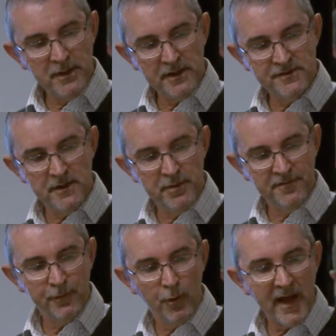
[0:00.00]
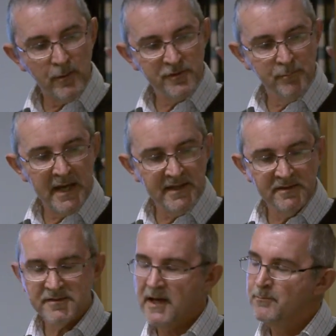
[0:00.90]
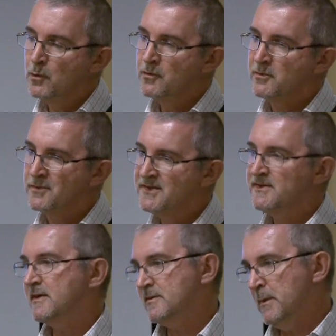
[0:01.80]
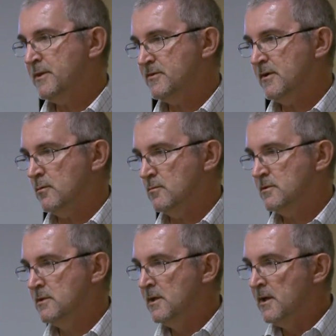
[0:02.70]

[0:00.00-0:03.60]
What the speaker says: putty, before that was made into that mortar, was 6 months old.